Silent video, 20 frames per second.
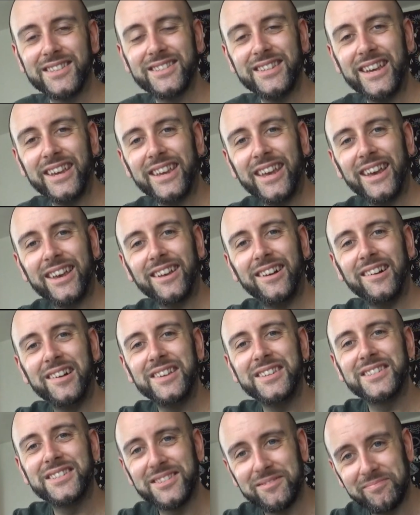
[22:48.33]
Take care,
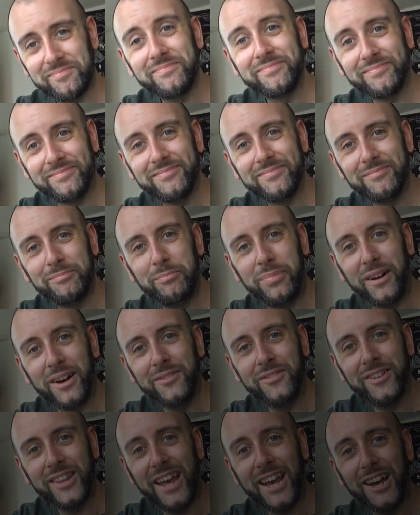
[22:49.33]
guys.
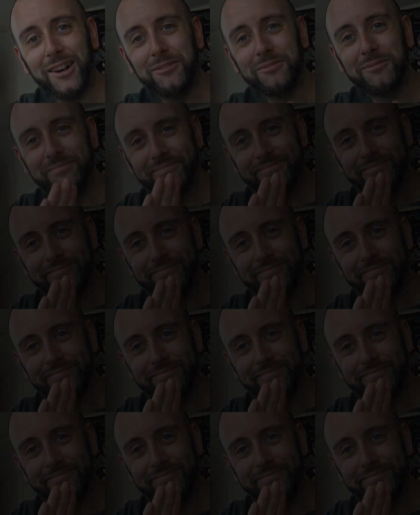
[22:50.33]
Bye for now.